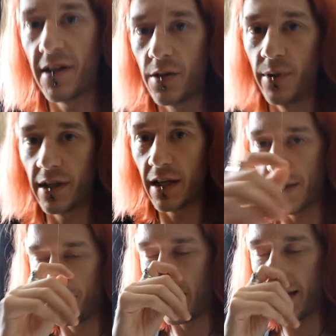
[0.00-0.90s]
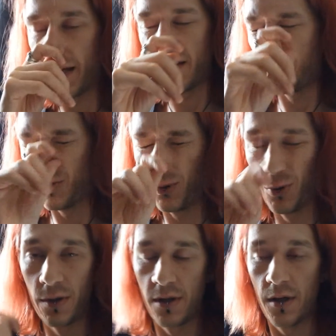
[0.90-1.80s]
a quick update as to
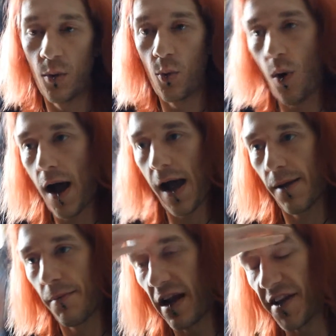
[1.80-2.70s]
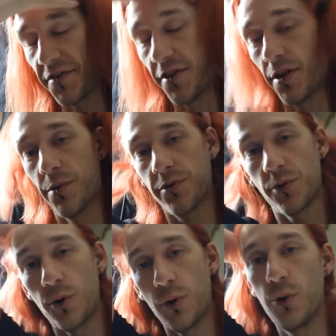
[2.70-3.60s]
why my last video was
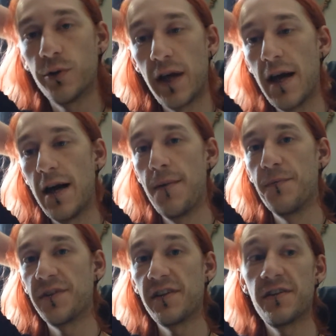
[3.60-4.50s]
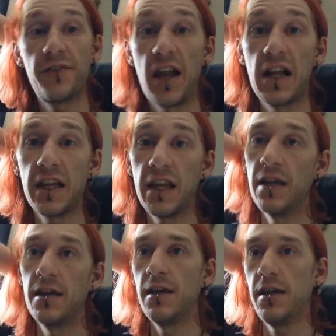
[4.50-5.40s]
called Season Finale.
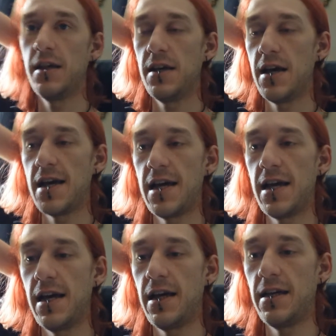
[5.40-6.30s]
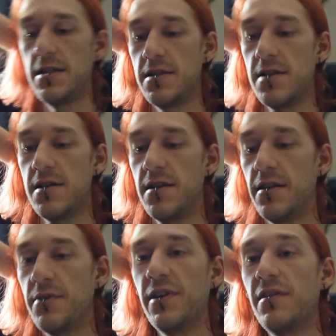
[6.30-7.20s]
The
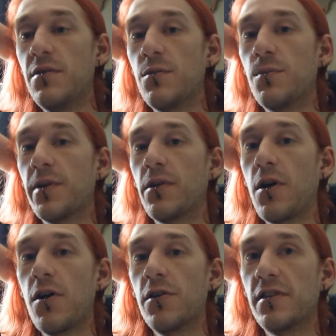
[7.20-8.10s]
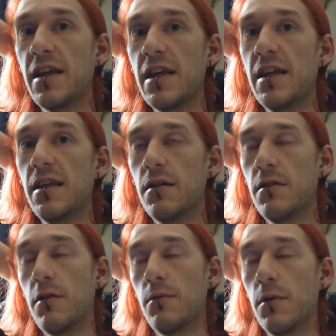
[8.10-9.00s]
reason for
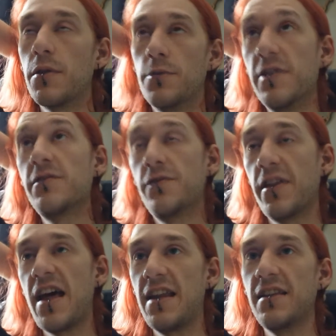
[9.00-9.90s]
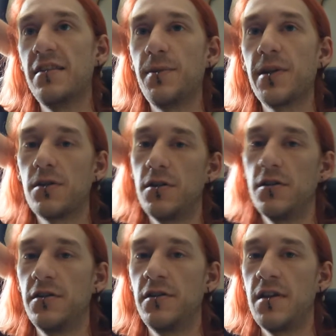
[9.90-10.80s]
that is
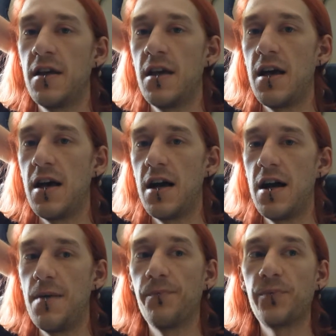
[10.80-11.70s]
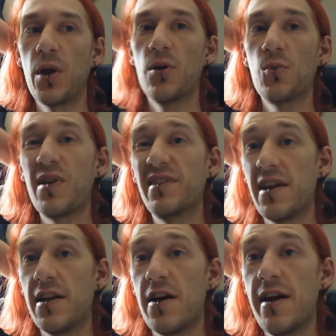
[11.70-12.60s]
because on
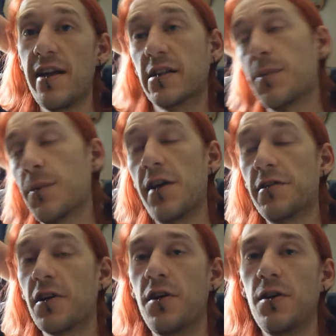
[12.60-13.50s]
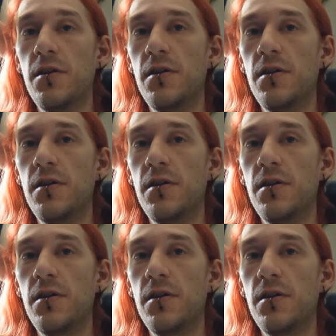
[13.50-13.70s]
Wednesday night, a couple of nights ago,